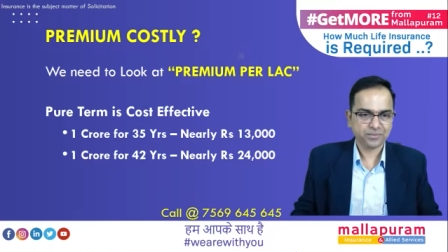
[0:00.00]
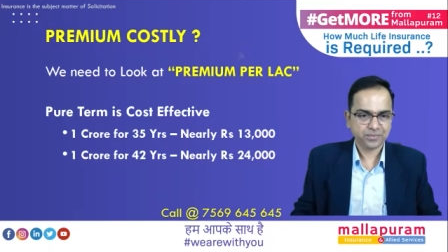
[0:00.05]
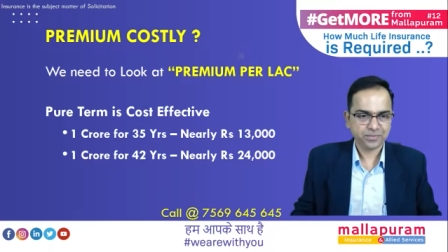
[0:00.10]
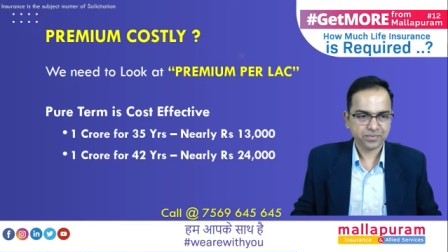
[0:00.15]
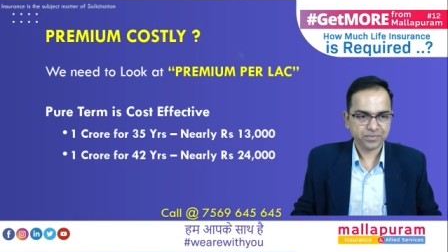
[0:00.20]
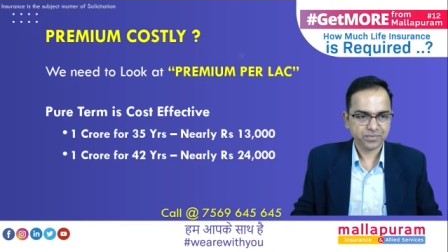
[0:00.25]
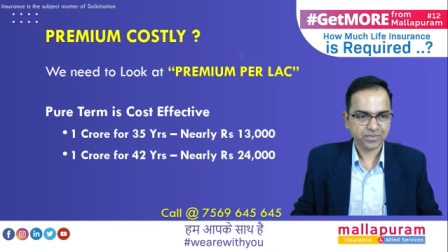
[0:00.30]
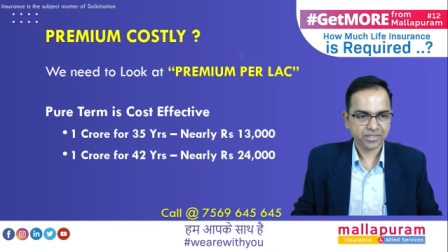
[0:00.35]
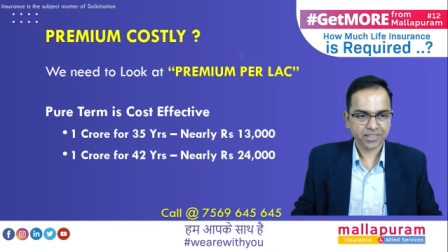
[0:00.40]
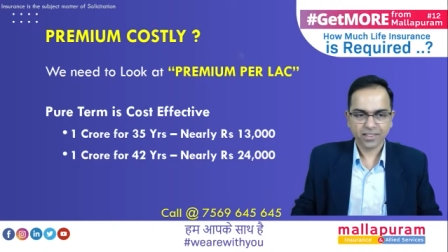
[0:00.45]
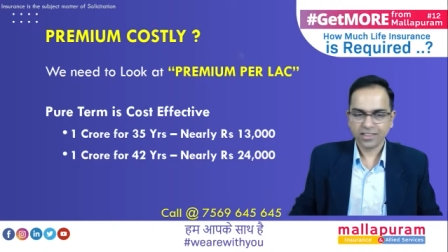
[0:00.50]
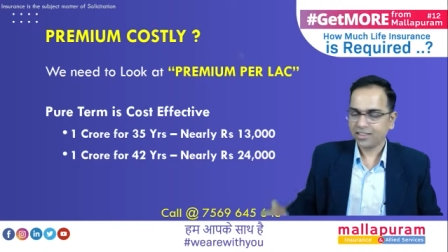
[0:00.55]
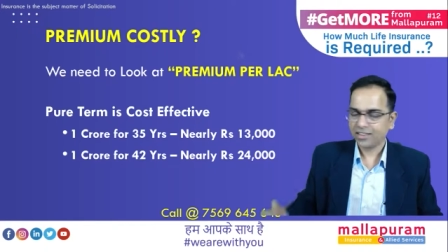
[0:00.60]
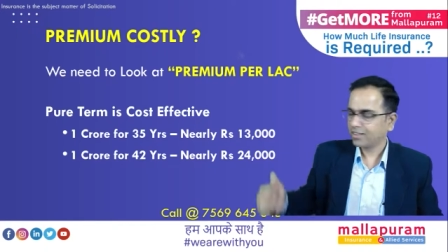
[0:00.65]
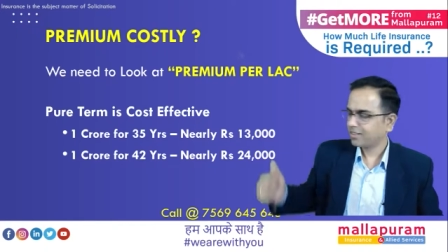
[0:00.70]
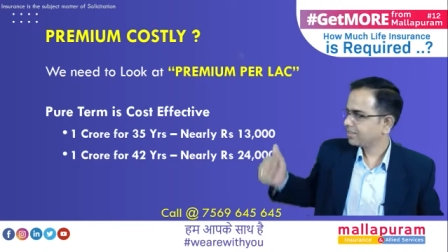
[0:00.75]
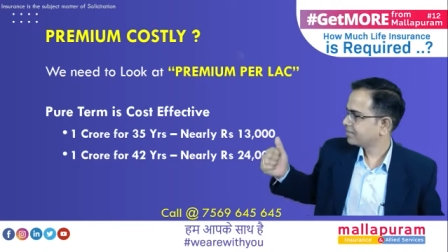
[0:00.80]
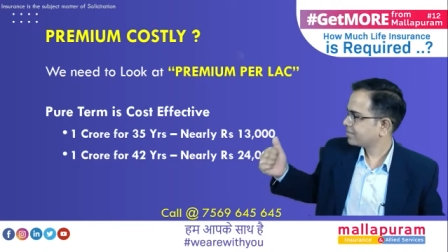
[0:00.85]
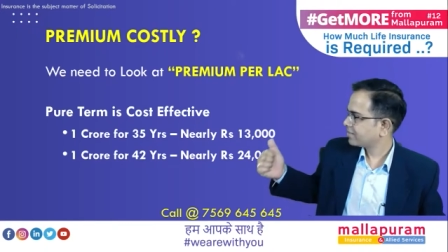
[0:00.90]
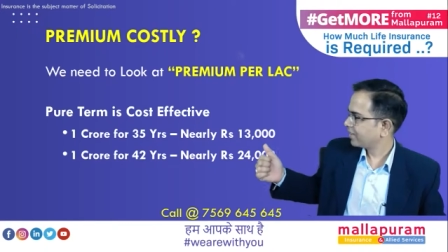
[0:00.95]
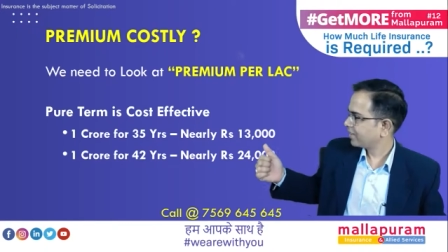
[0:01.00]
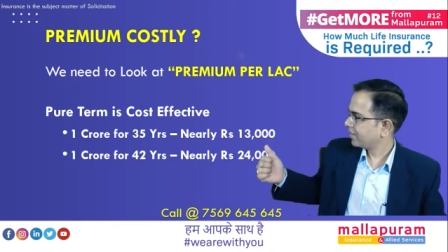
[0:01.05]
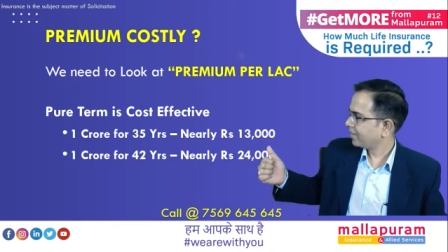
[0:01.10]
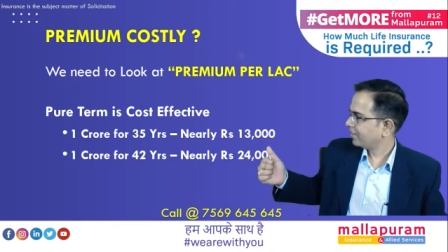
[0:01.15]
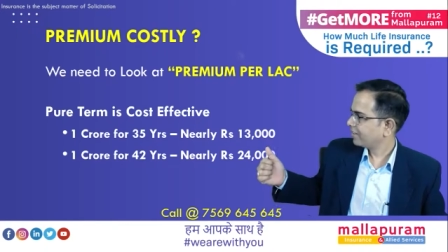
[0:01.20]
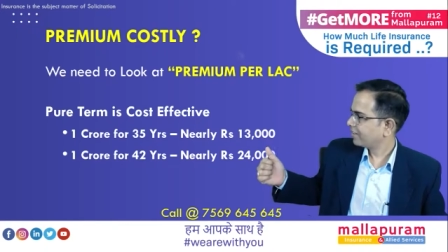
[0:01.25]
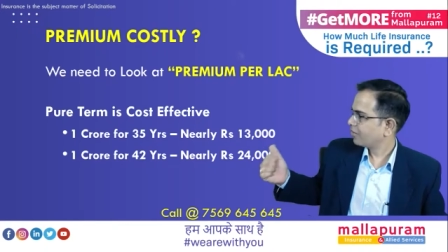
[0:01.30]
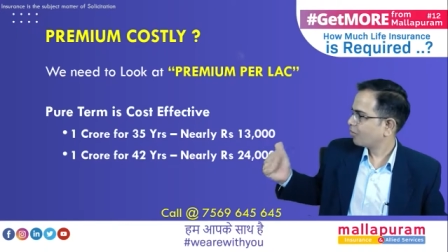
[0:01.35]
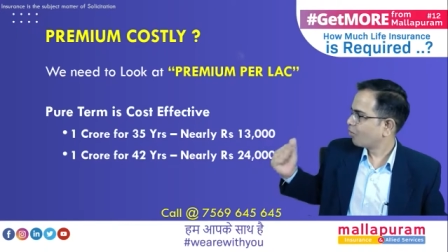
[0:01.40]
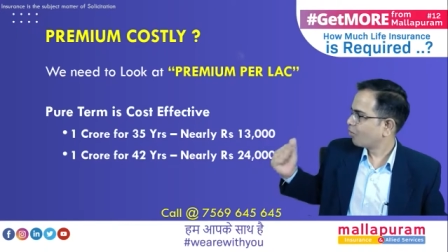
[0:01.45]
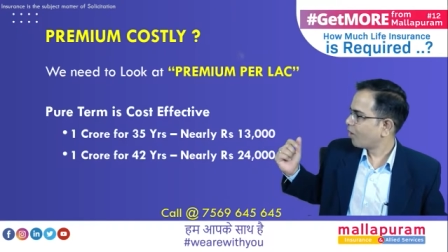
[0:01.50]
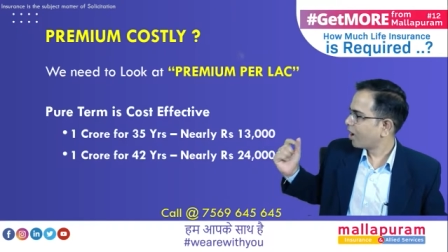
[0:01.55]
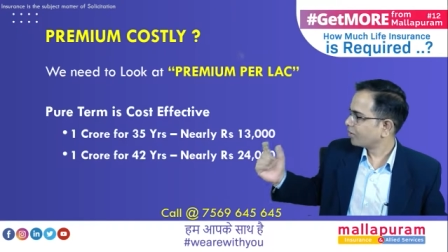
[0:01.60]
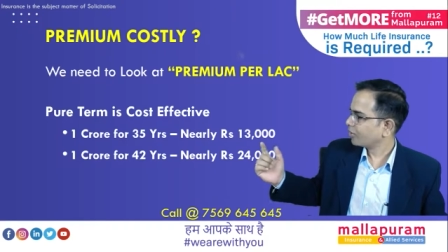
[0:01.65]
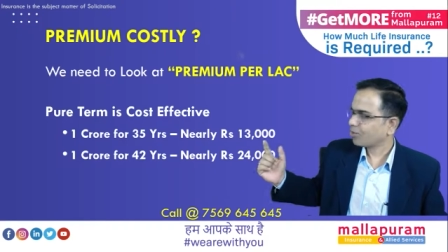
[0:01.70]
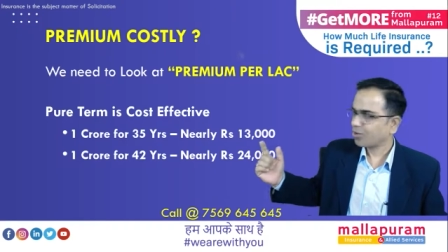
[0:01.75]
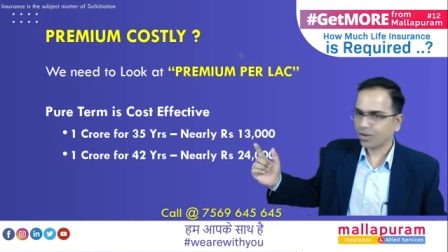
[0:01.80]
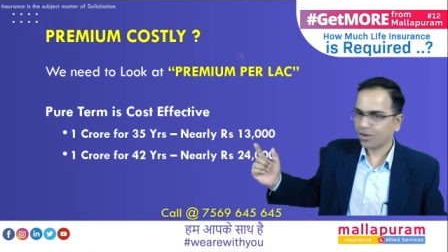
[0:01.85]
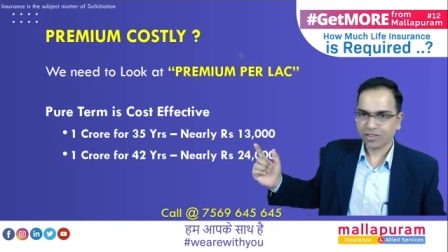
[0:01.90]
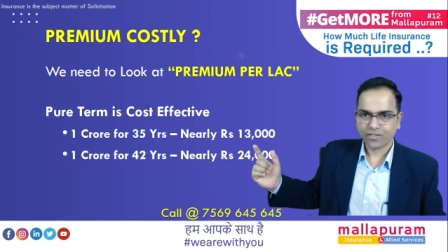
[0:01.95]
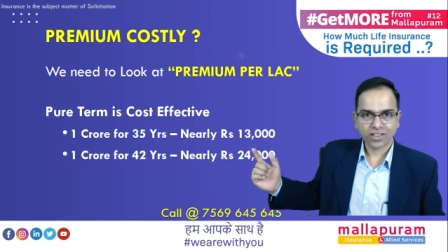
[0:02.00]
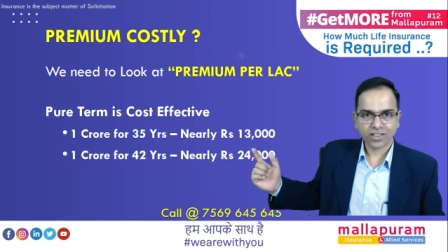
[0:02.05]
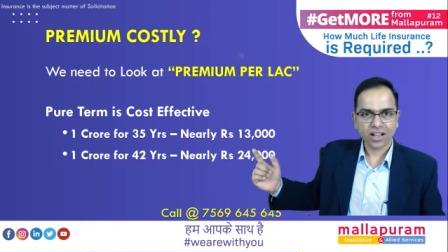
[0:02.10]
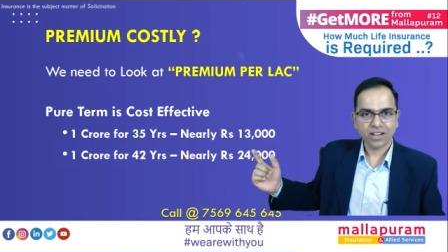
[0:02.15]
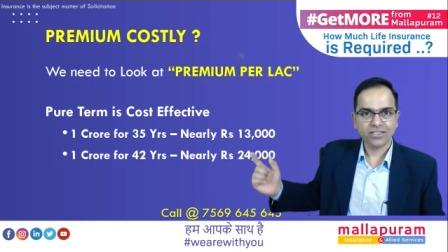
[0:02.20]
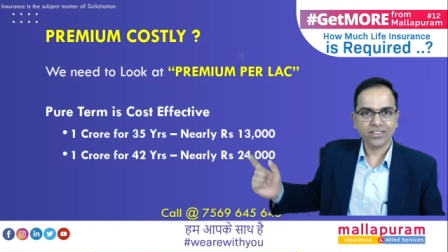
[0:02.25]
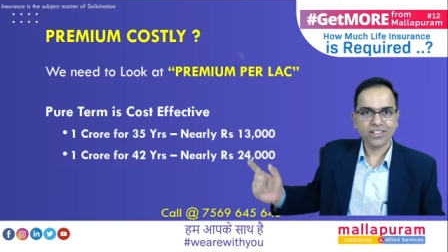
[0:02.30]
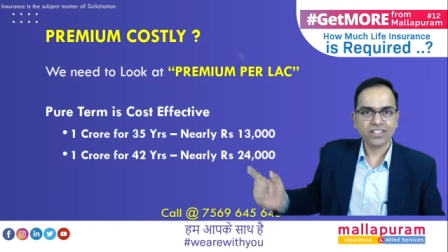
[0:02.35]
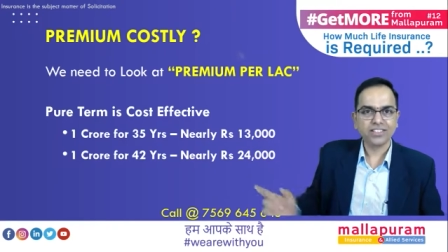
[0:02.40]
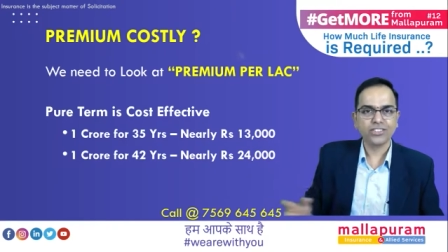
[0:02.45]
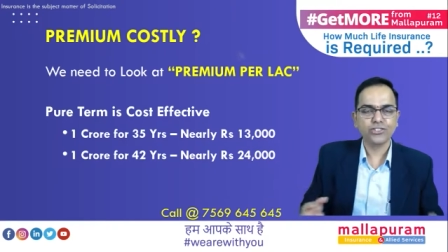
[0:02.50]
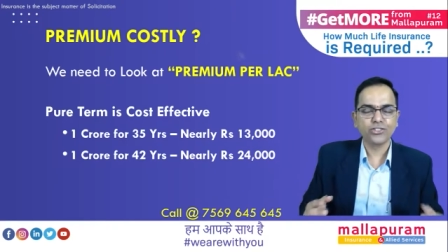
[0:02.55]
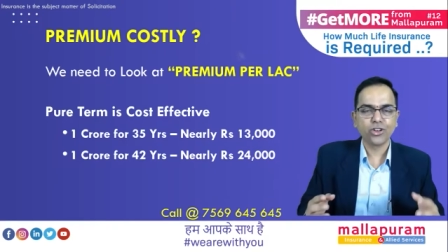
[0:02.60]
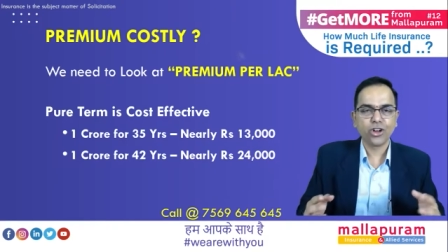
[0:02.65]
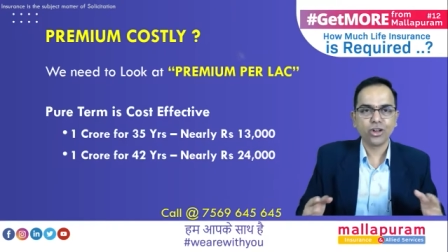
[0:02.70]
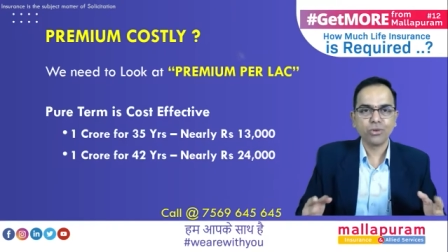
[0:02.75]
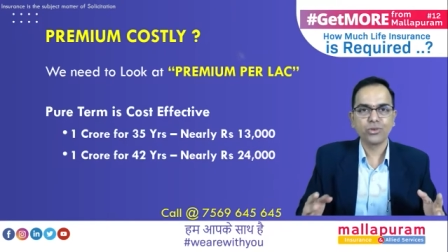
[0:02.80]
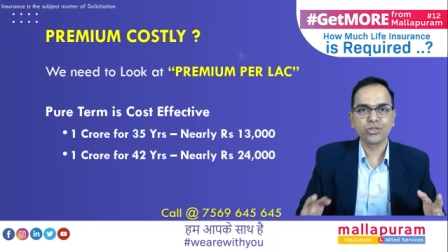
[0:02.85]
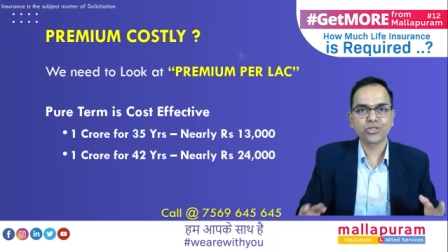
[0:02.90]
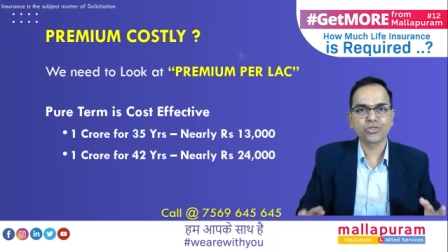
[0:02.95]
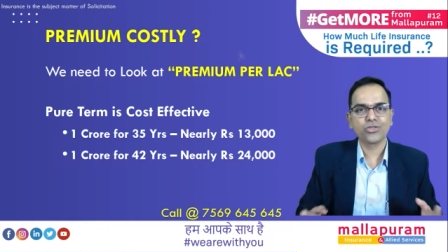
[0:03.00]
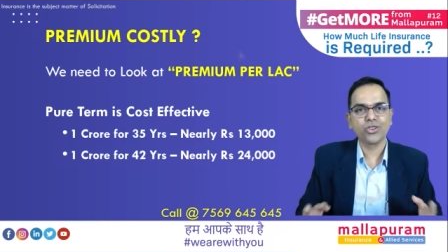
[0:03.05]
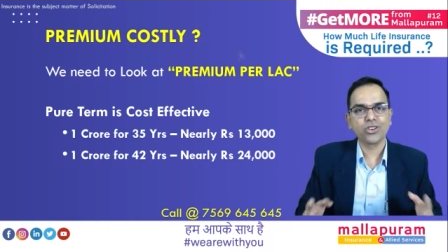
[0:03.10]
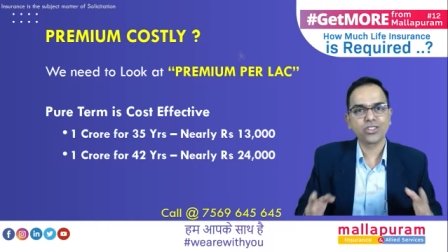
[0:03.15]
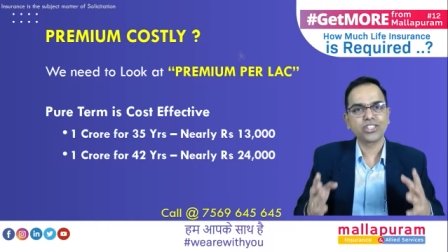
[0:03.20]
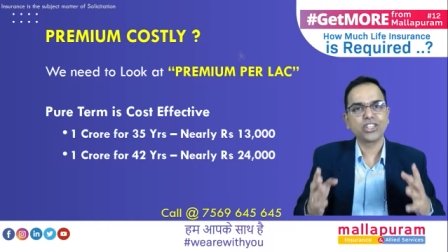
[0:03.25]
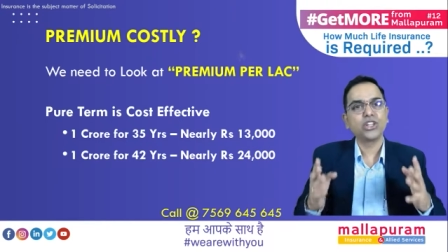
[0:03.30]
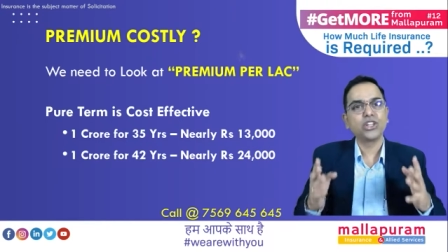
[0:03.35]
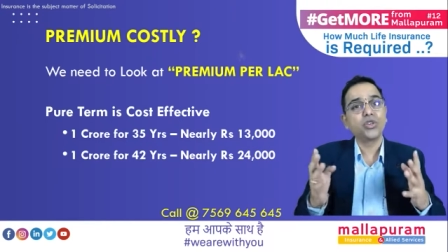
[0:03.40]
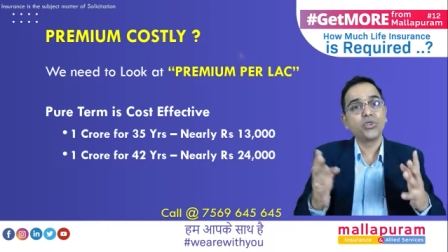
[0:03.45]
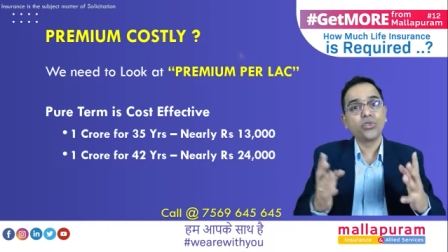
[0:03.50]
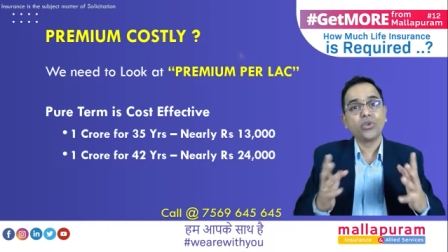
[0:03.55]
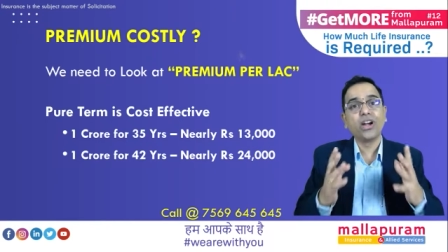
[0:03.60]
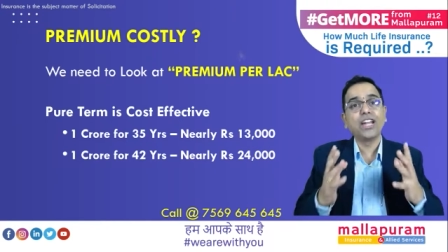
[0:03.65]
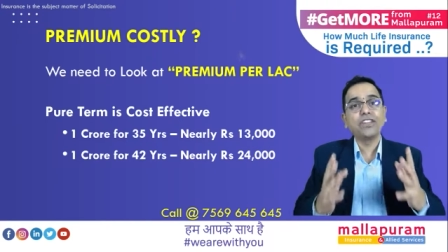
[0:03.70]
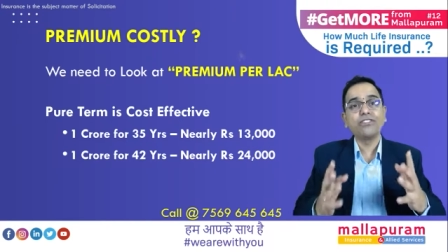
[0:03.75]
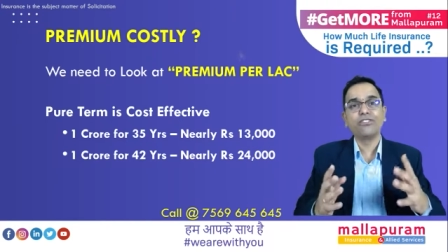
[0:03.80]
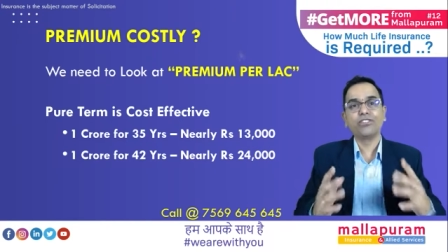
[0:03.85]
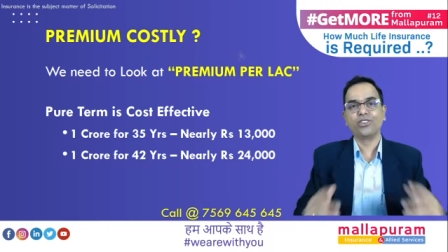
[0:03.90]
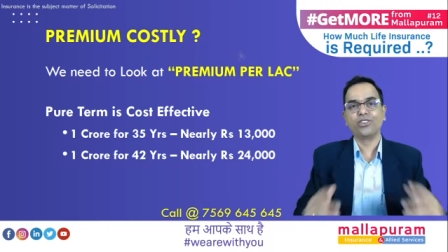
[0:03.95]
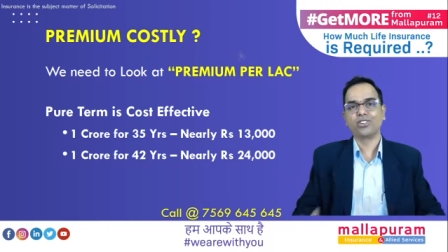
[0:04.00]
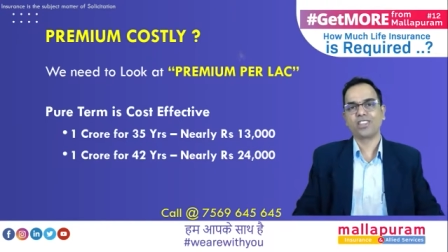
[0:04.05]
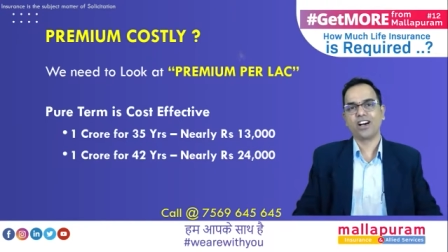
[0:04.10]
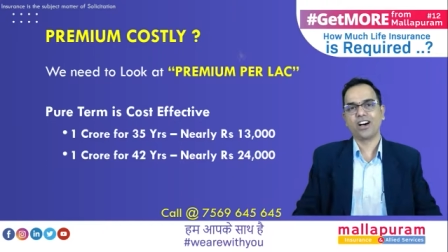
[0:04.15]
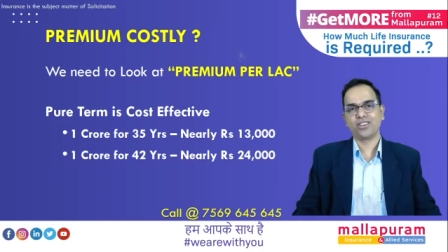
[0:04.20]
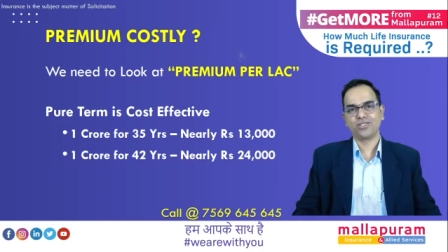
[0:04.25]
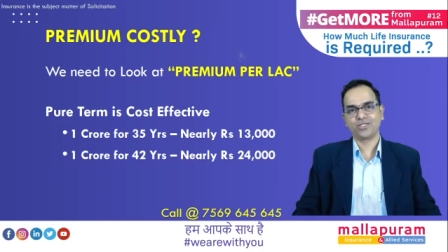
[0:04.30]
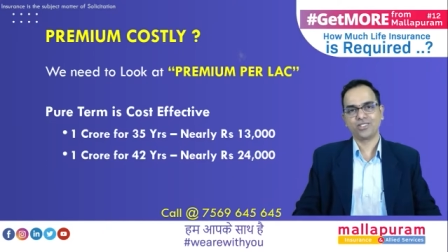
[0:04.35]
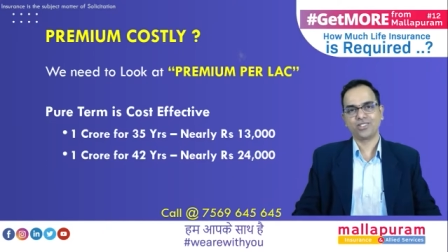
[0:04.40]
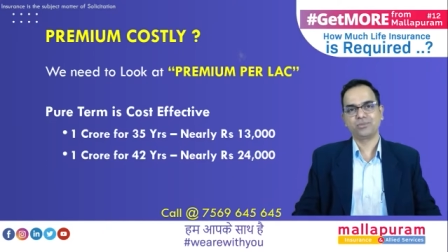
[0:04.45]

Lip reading: See, 1 crore of coverage is almost costing 24,000 rupees.